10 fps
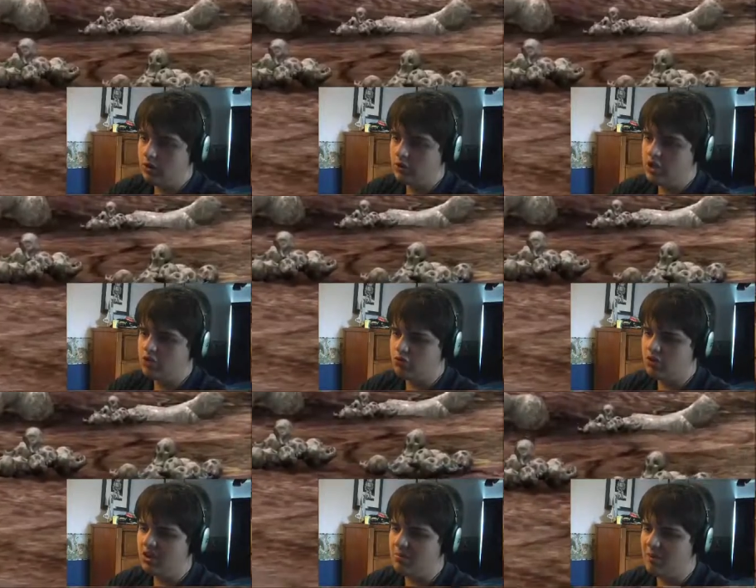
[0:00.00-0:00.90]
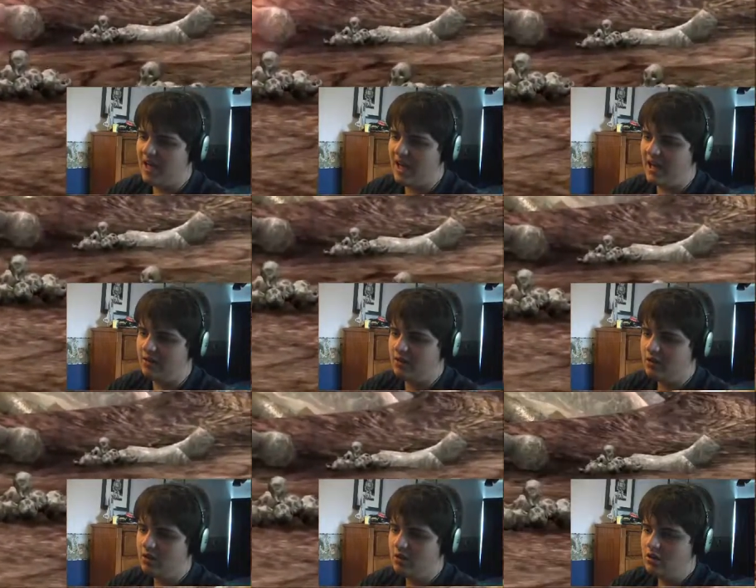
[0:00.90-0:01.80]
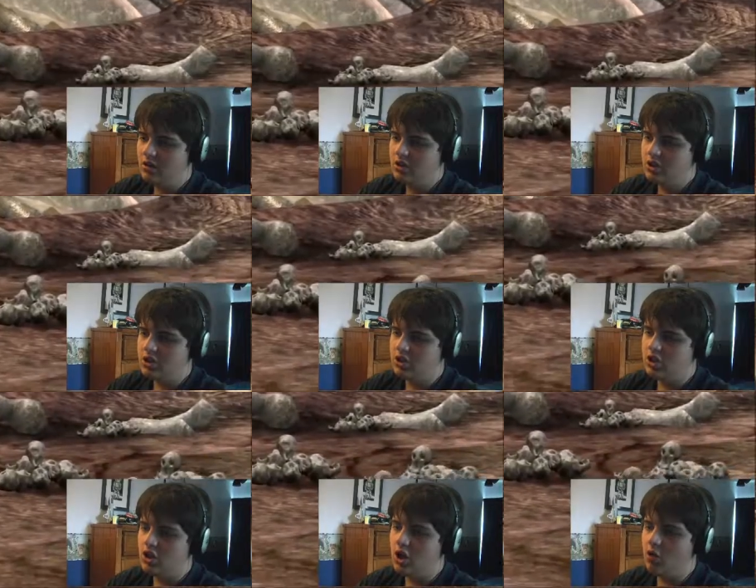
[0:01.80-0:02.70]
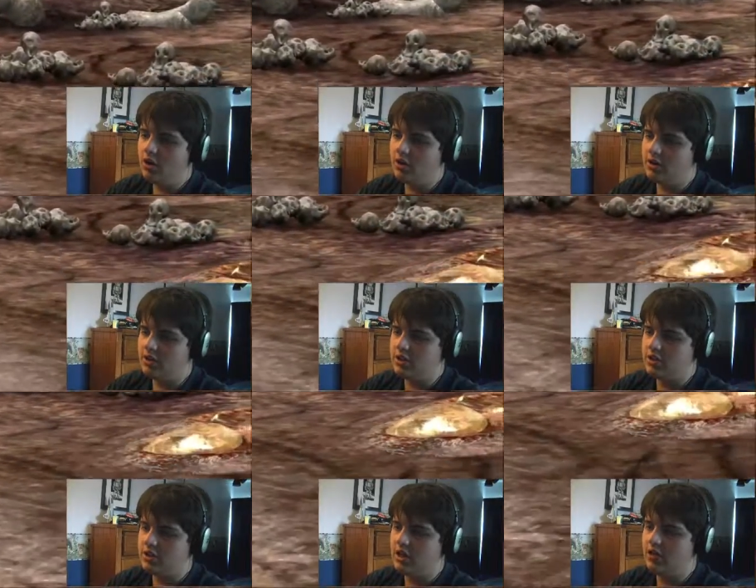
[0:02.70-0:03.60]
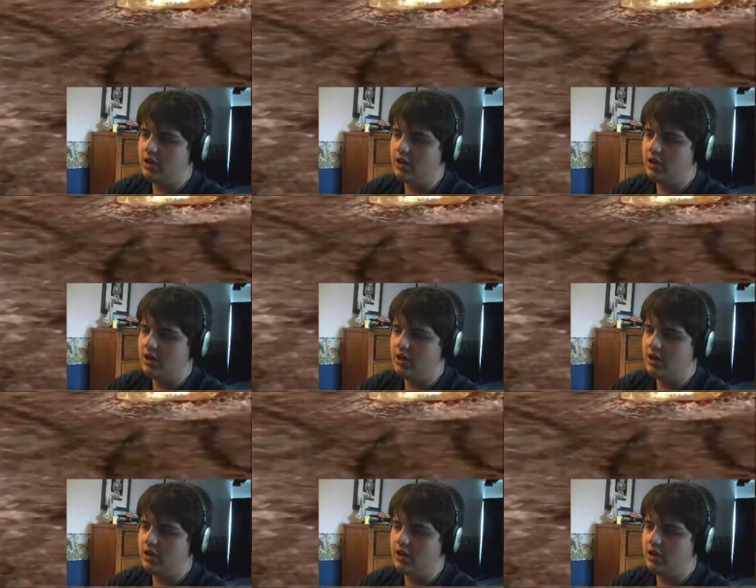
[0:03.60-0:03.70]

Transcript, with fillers: Wow, she's really bad. She's nowhere near as good as the other